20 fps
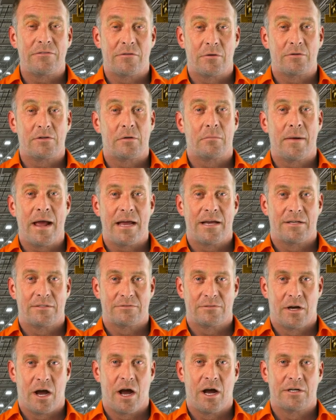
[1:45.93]
future
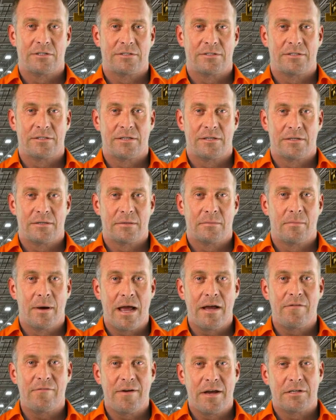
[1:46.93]
maintenance costs. By
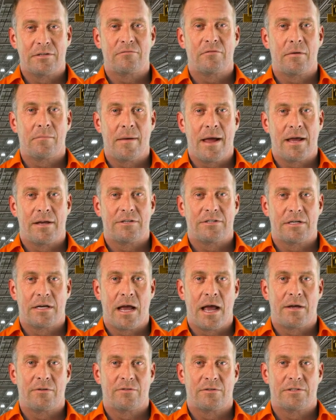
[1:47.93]
effectively managing
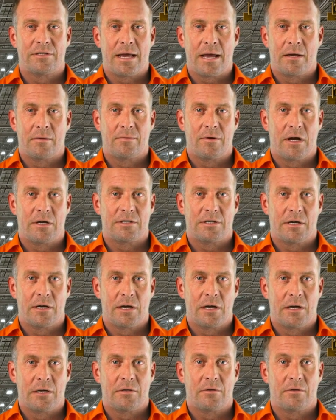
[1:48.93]
hydrostatic pressure,